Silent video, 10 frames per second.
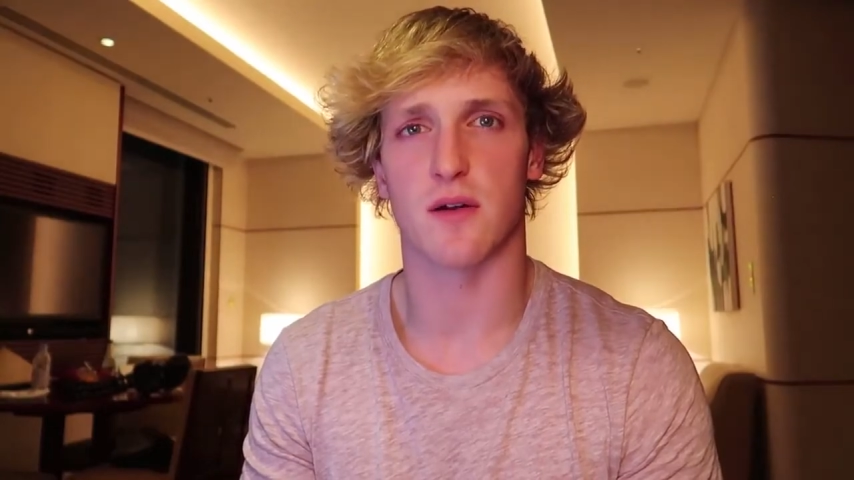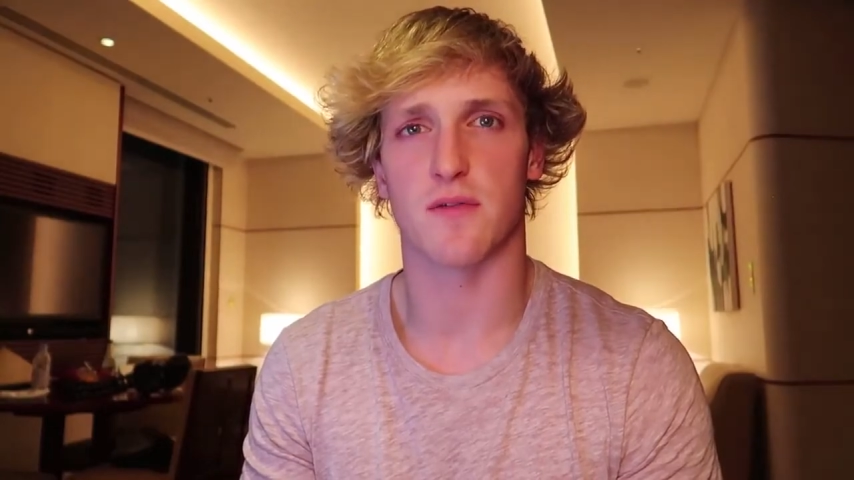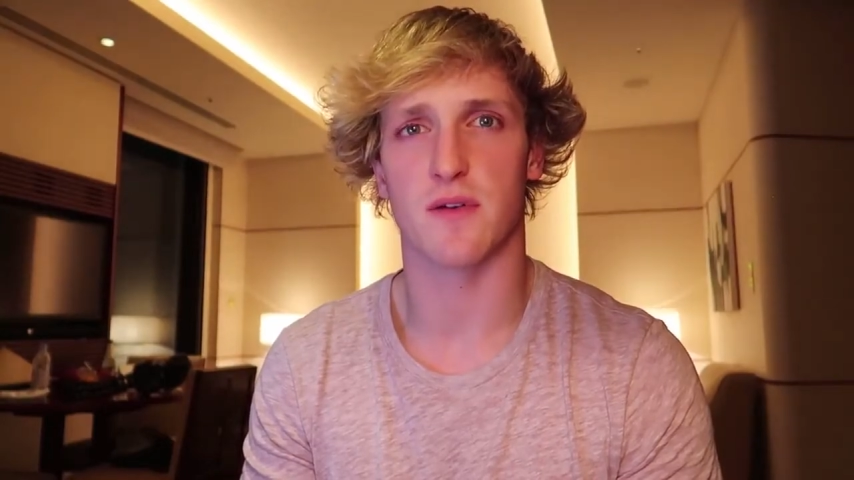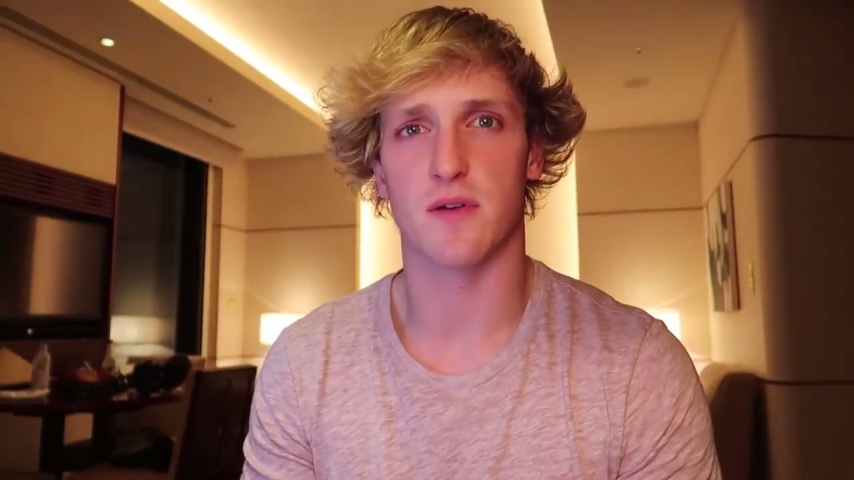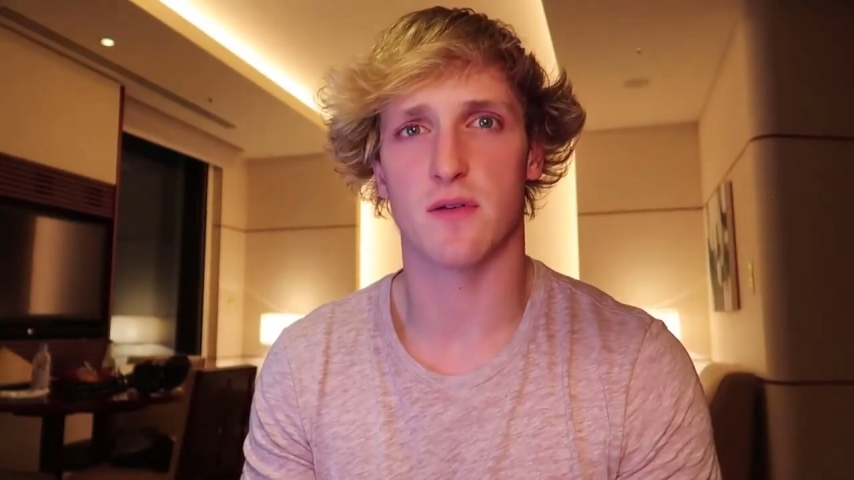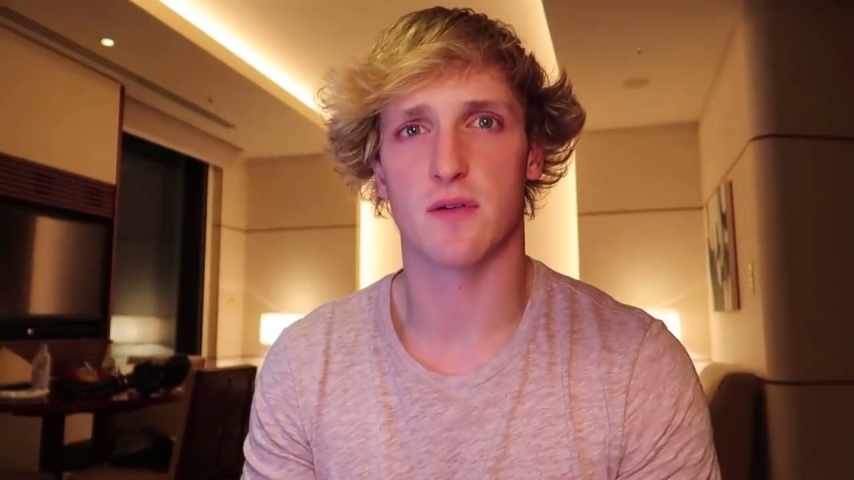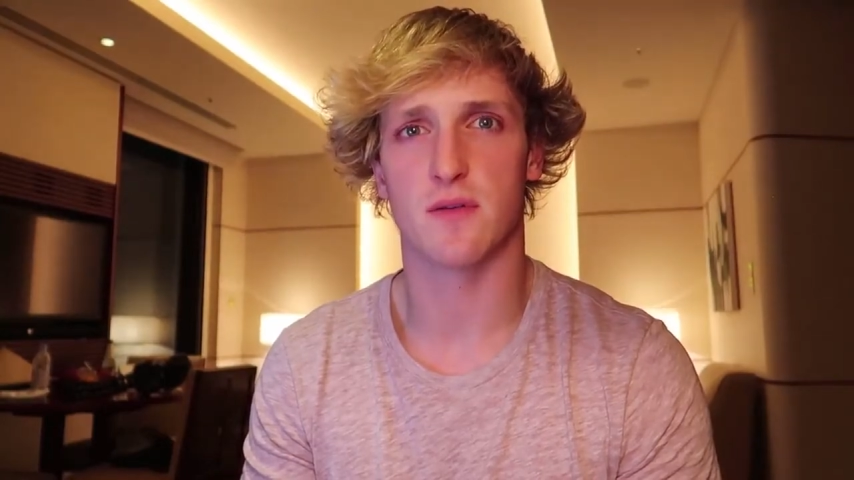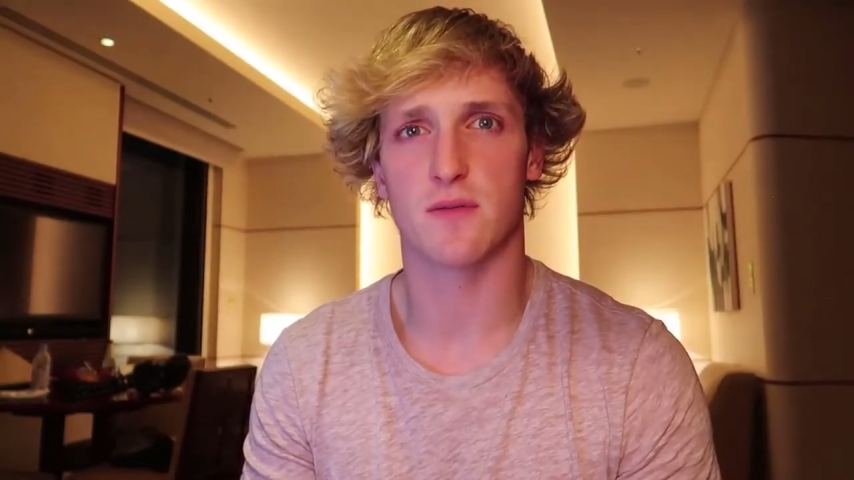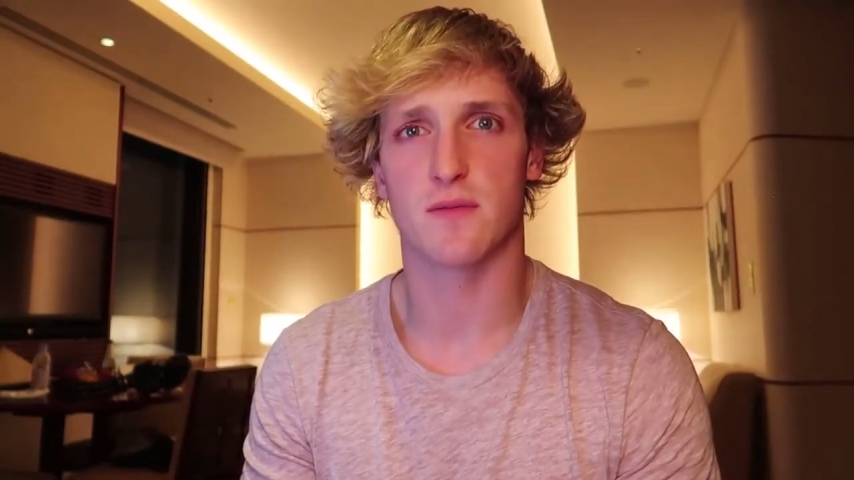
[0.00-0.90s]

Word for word: how to feel.